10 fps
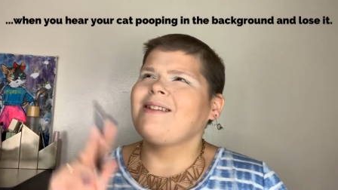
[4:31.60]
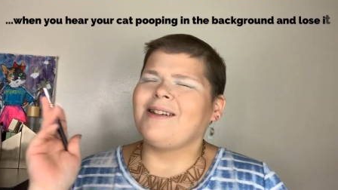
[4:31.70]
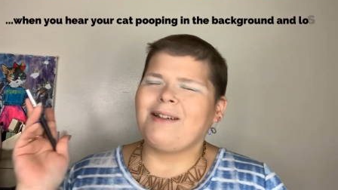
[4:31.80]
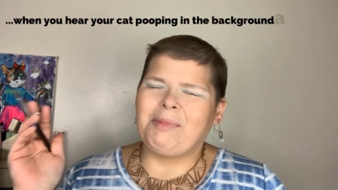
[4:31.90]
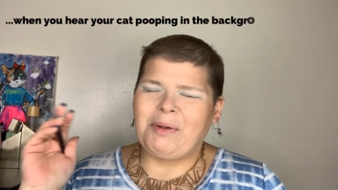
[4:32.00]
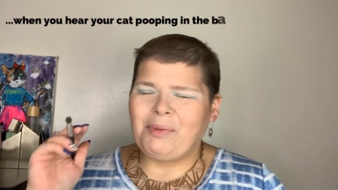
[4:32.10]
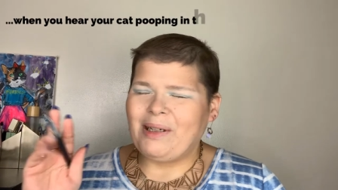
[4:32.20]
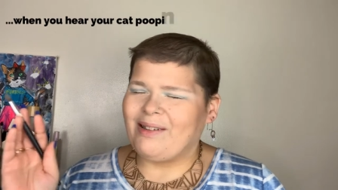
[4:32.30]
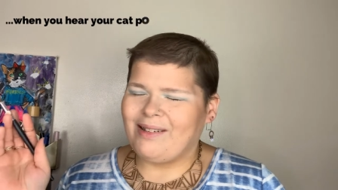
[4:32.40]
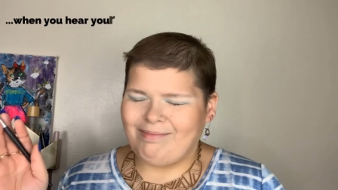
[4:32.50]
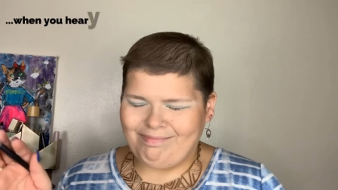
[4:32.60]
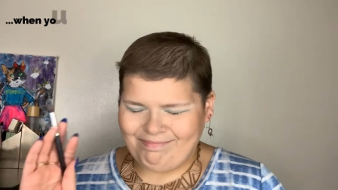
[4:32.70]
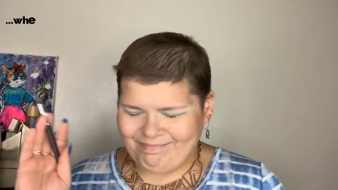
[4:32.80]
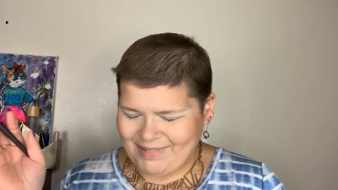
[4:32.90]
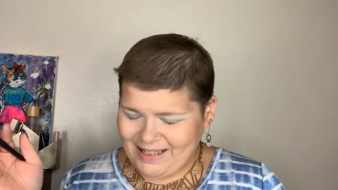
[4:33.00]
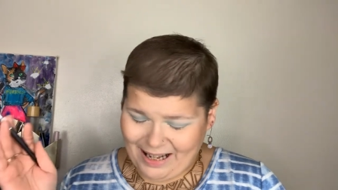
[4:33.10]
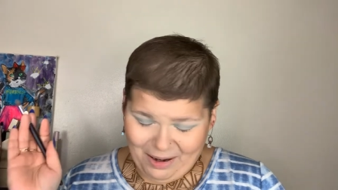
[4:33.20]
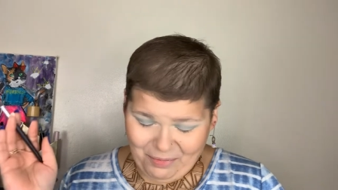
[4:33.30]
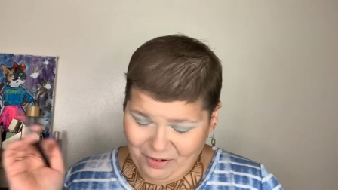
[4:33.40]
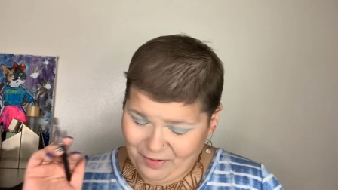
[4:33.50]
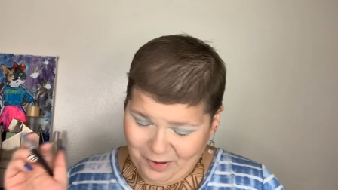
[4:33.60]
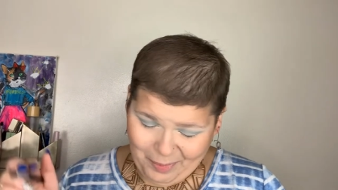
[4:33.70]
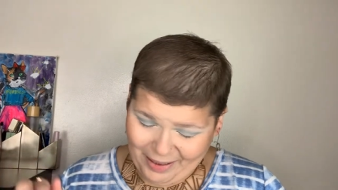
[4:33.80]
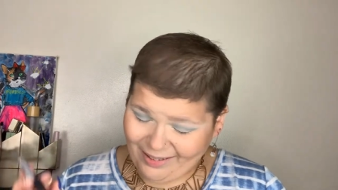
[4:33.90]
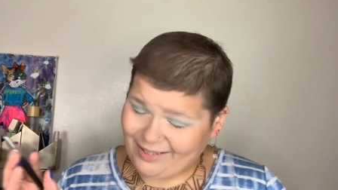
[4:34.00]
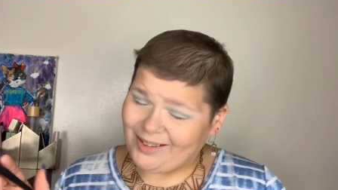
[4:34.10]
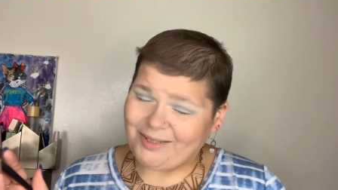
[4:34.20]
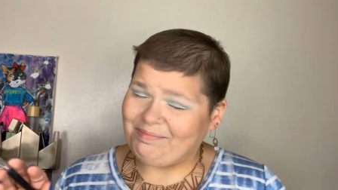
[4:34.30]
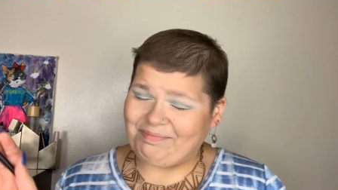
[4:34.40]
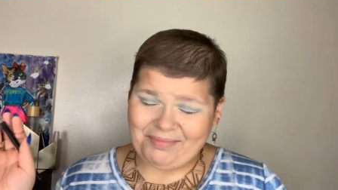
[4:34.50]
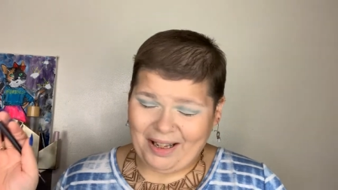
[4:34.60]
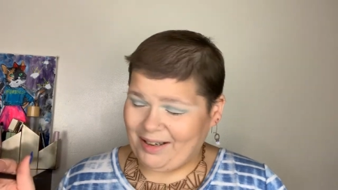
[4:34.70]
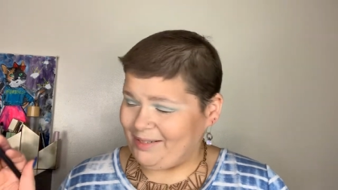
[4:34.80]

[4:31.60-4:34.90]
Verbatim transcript: already been a weird setup for filming. Uh,